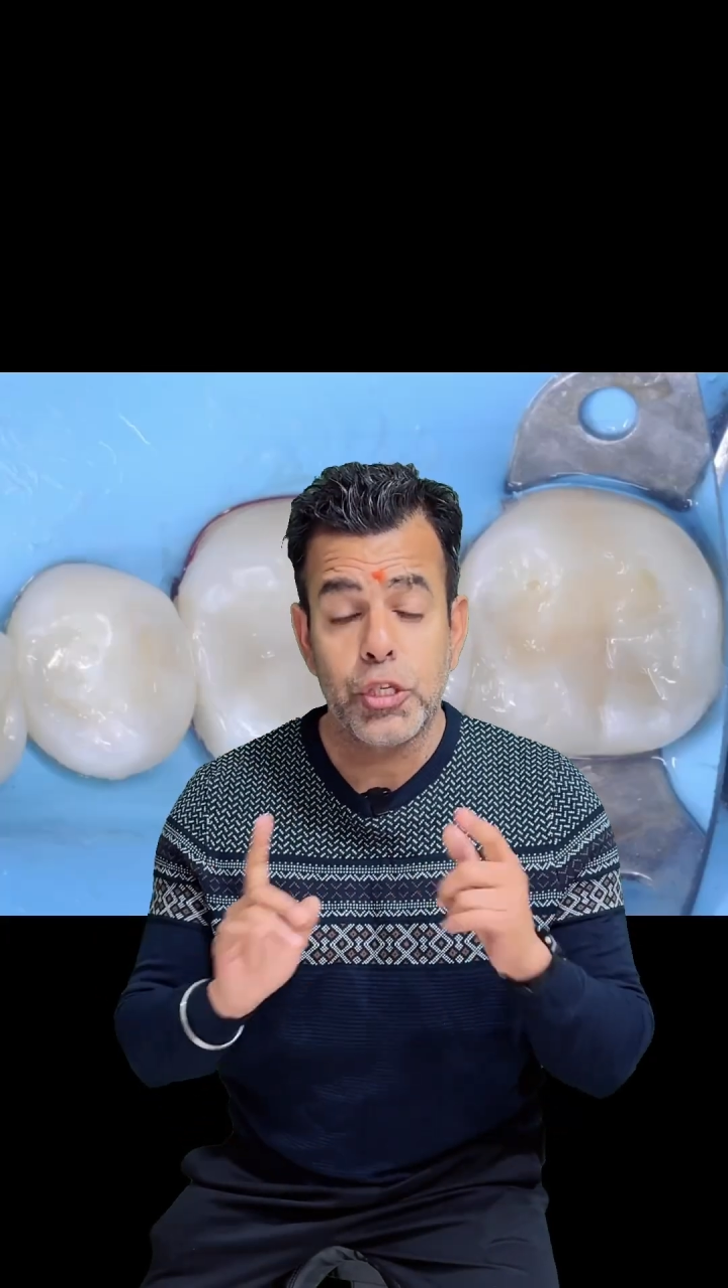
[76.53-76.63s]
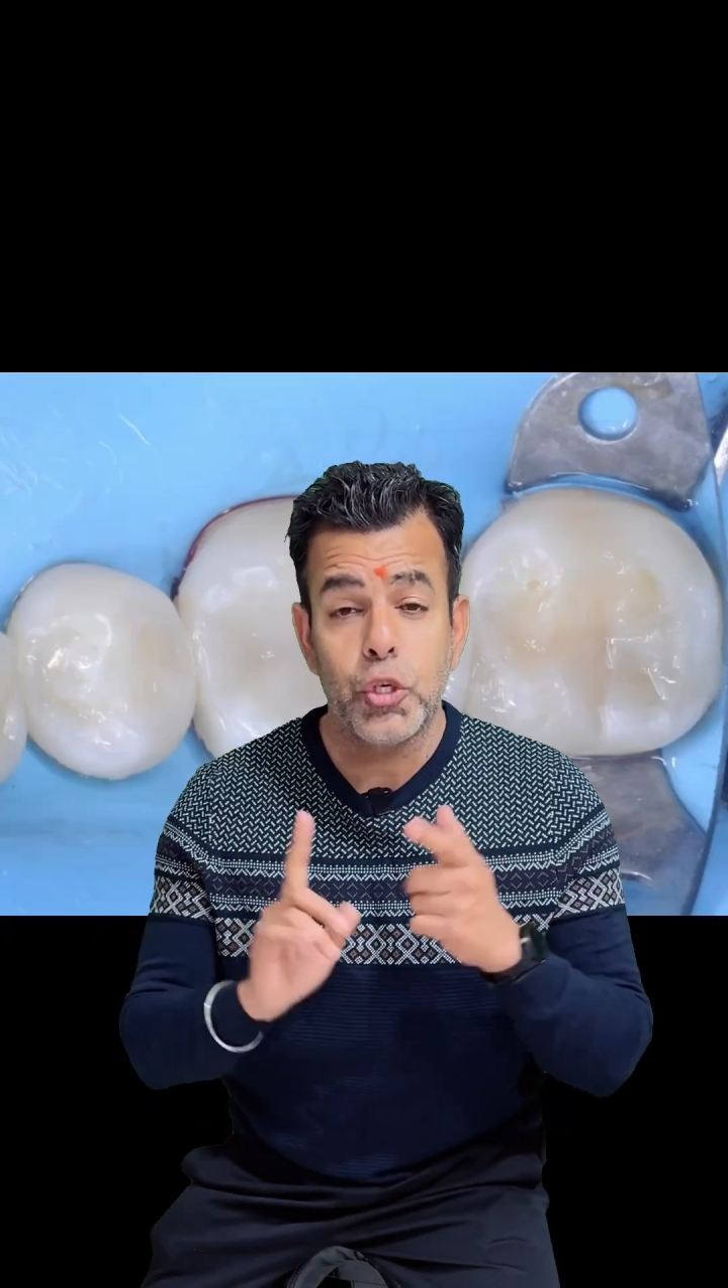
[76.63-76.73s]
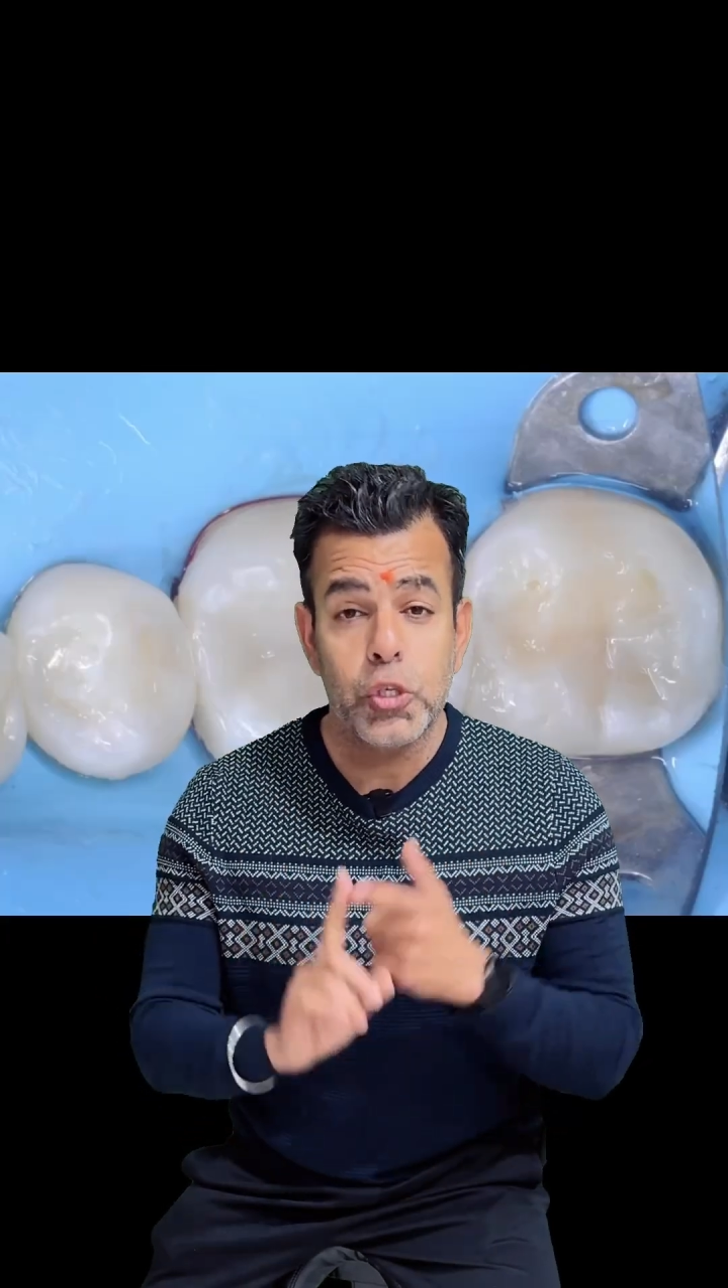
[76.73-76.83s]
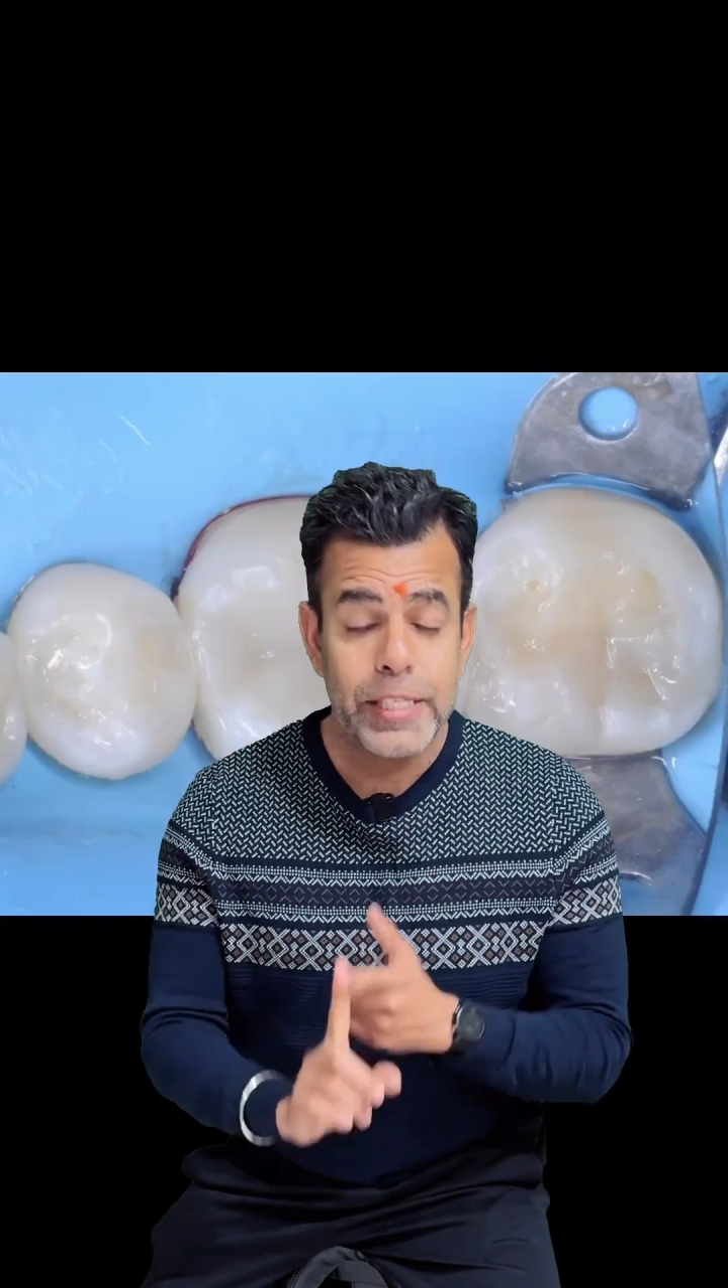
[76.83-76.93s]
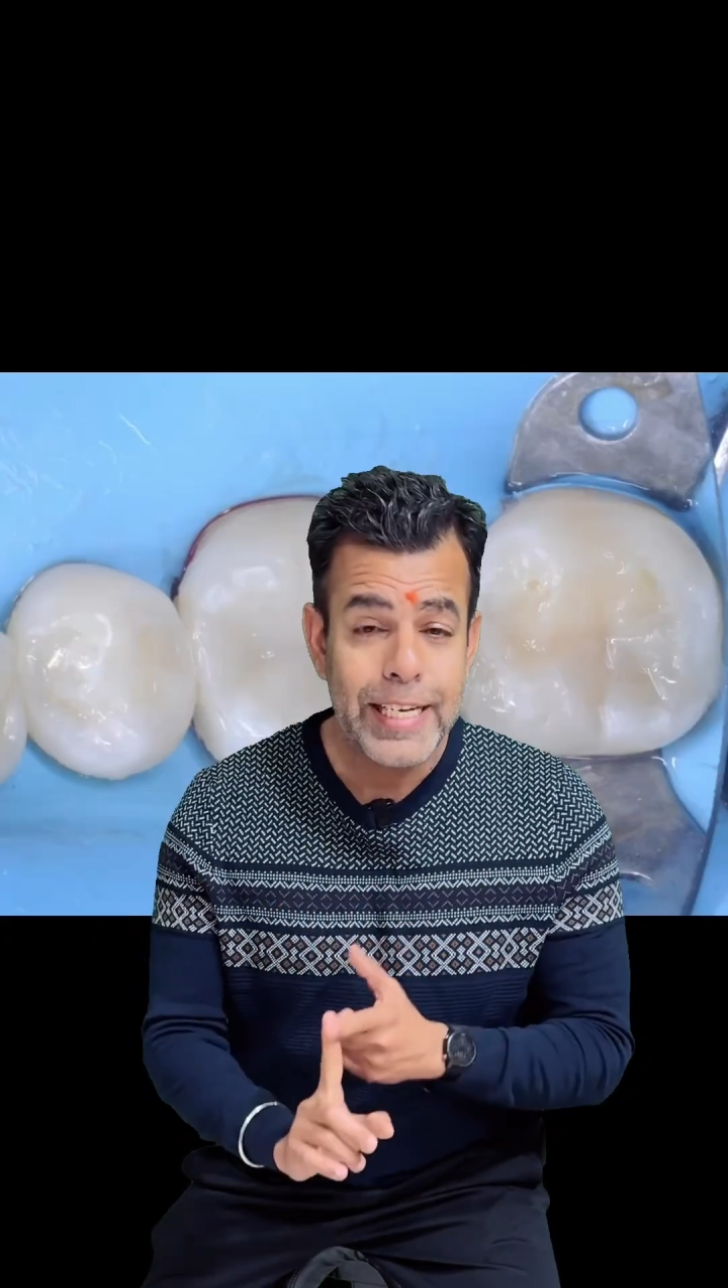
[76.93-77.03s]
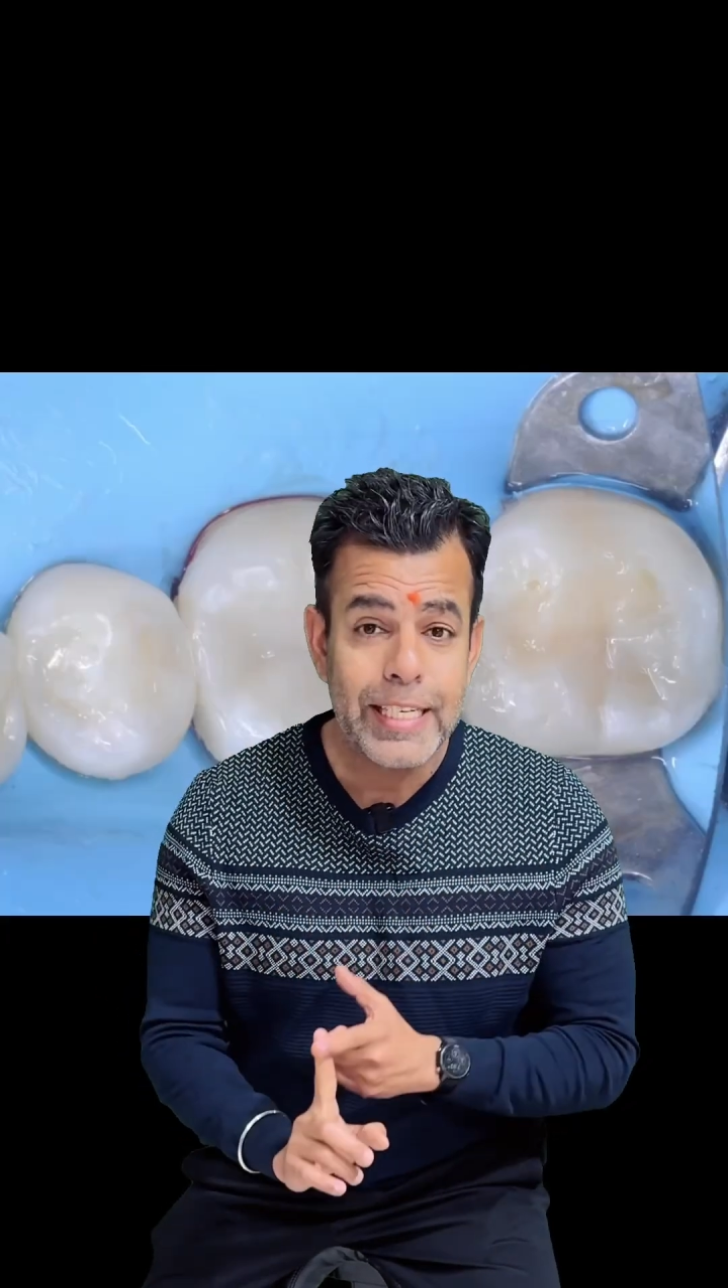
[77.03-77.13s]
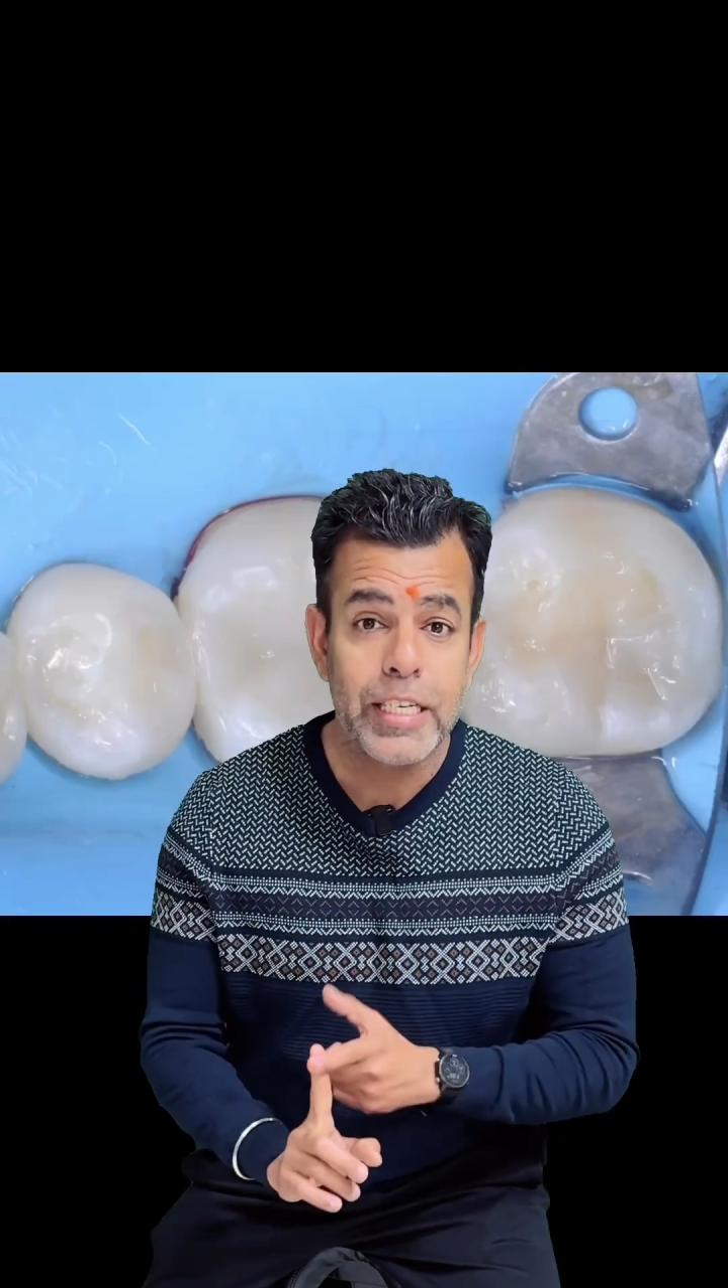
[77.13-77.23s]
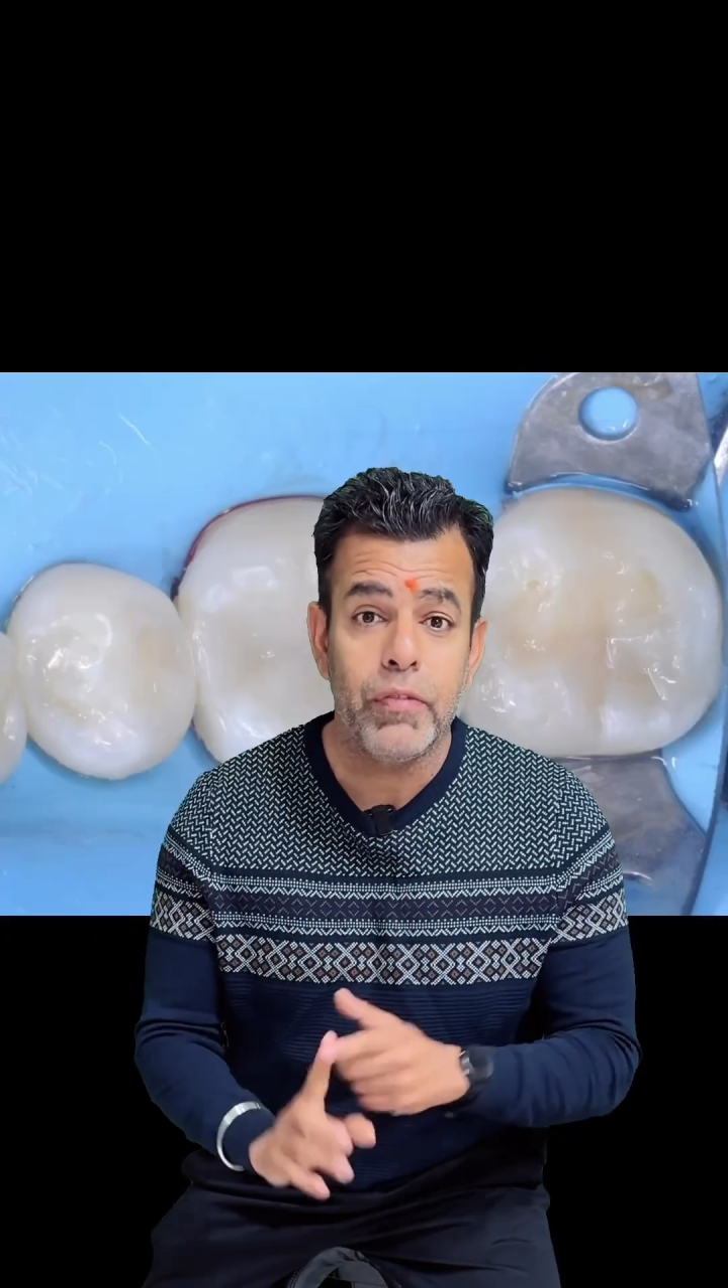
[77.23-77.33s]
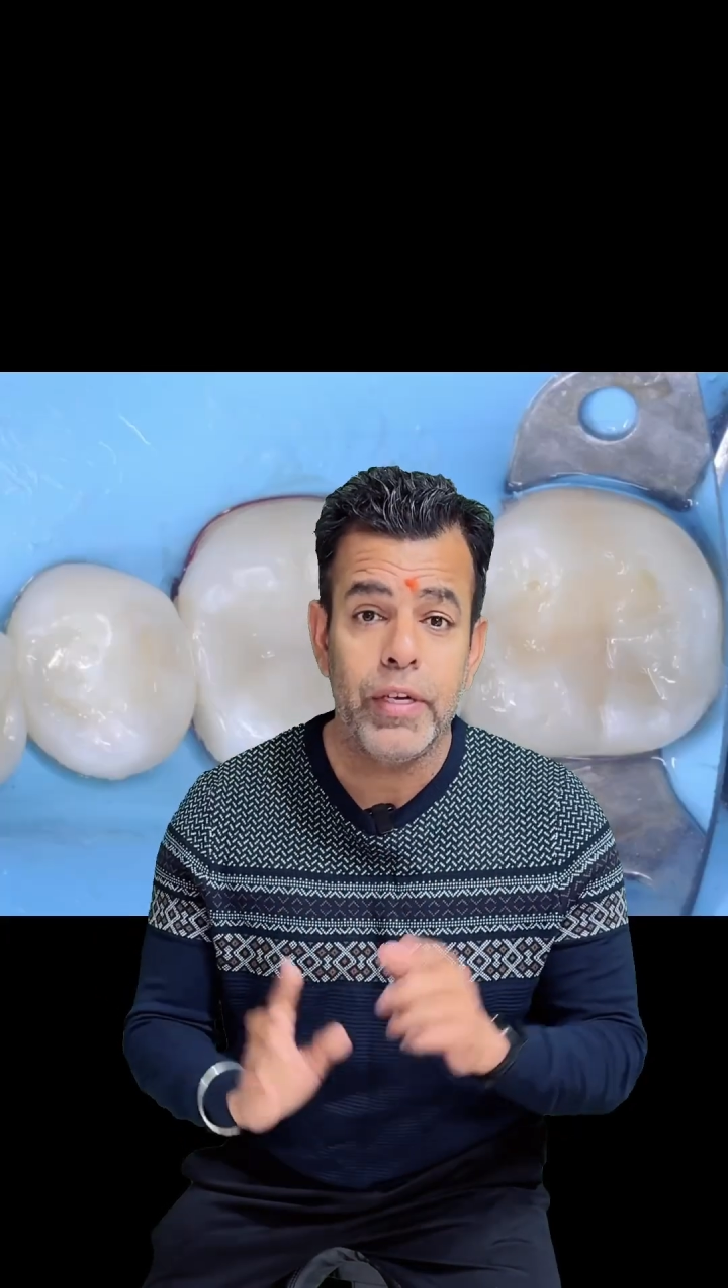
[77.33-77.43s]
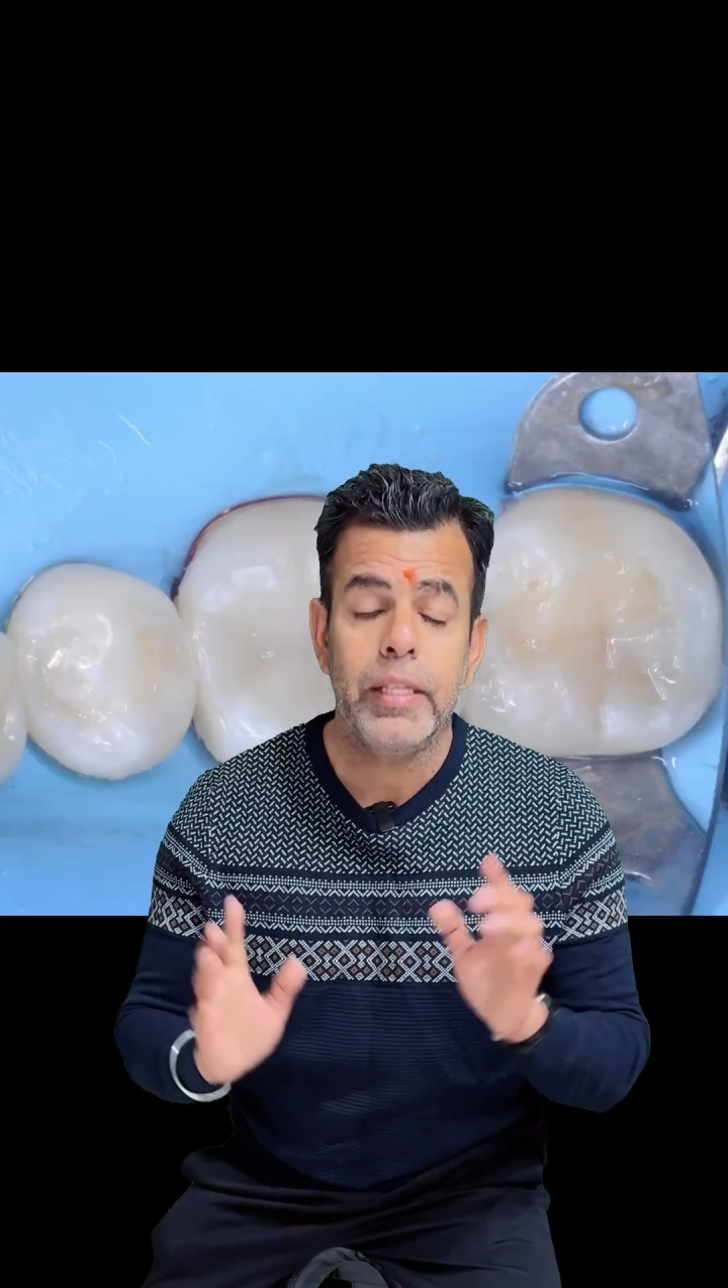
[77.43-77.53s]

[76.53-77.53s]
associated